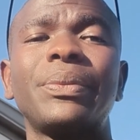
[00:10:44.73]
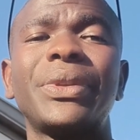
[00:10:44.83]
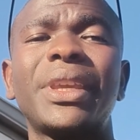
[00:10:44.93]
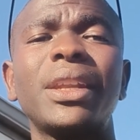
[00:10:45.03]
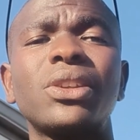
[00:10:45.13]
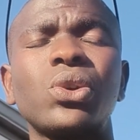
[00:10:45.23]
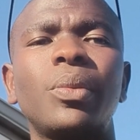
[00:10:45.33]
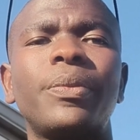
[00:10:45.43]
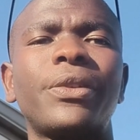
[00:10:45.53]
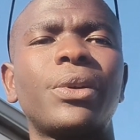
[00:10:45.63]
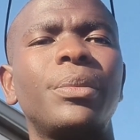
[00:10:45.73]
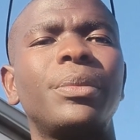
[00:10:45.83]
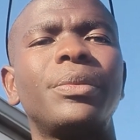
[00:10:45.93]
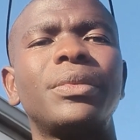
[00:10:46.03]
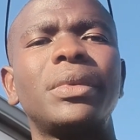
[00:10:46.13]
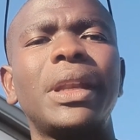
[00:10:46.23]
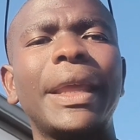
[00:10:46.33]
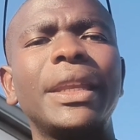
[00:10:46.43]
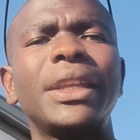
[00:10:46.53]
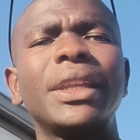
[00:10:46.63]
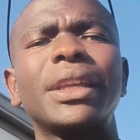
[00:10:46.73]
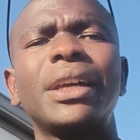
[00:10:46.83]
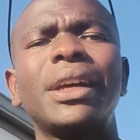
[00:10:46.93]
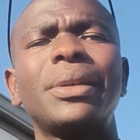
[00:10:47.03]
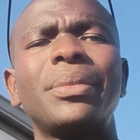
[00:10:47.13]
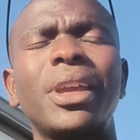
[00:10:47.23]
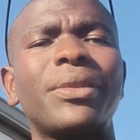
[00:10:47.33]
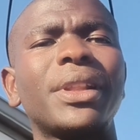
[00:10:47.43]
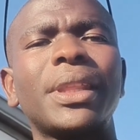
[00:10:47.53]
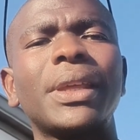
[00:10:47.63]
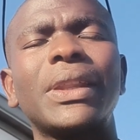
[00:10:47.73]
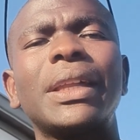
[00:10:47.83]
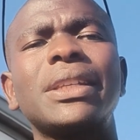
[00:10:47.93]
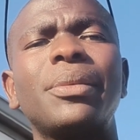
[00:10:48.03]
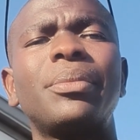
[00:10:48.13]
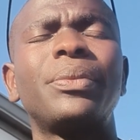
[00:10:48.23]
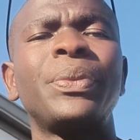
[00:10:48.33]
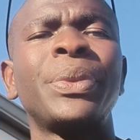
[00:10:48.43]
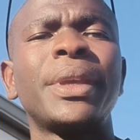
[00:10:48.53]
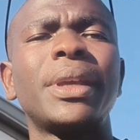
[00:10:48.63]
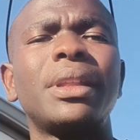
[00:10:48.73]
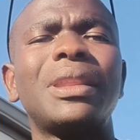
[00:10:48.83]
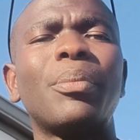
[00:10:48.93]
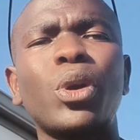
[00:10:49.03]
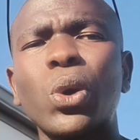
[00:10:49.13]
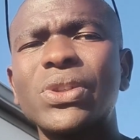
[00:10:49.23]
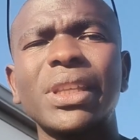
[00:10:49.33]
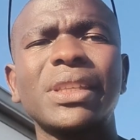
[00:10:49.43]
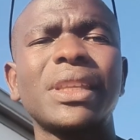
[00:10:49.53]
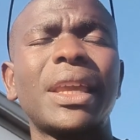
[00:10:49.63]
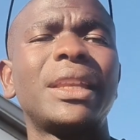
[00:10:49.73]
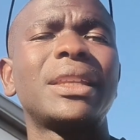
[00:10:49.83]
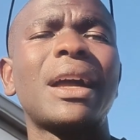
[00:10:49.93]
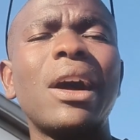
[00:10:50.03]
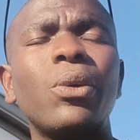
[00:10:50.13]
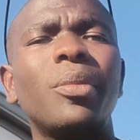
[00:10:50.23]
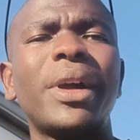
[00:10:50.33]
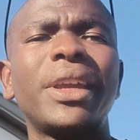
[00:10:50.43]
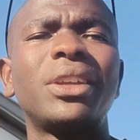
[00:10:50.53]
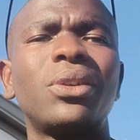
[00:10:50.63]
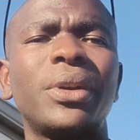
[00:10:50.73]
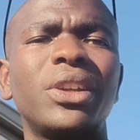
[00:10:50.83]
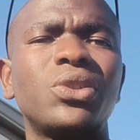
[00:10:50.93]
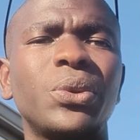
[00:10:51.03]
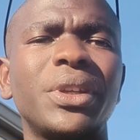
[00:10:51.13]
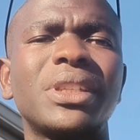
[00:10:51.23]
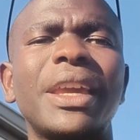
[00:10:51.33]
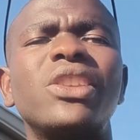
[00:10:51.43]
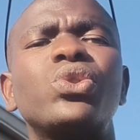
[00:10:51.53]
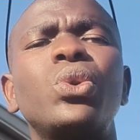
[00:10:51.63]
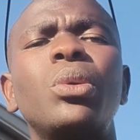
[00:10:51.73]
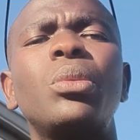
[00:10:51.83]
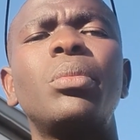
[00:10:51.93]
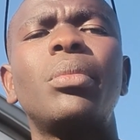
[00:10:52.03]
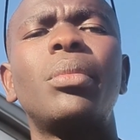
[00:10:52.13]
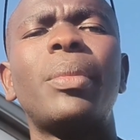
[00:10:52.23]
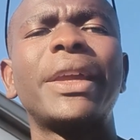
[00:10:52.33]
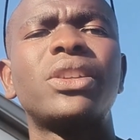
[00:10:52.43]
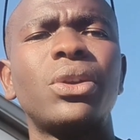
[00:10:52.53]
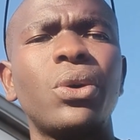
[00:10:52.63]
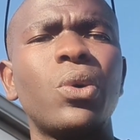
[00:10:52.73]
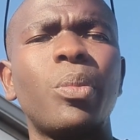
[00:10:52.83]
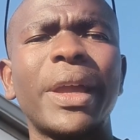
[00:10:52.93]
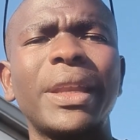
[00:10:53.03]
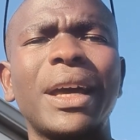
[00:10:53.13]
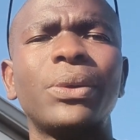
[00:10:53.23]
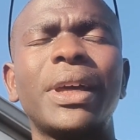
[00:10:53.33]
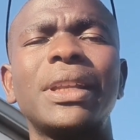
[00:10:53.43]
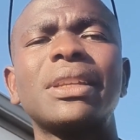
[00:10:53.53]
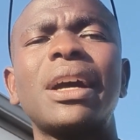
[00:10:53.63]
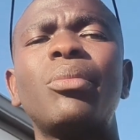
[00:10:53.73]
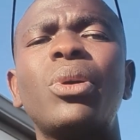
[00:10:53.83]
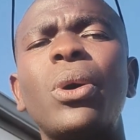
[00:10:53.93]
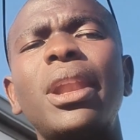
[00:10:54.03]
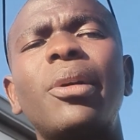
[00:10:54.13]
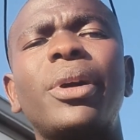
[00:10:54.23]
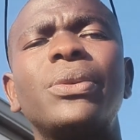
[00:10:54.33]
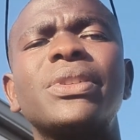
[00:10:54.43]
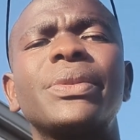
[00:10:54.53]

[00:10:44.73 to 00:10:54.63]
get a job from learning everything that the process and how am I gonna do it. As you might know by now that I'm all about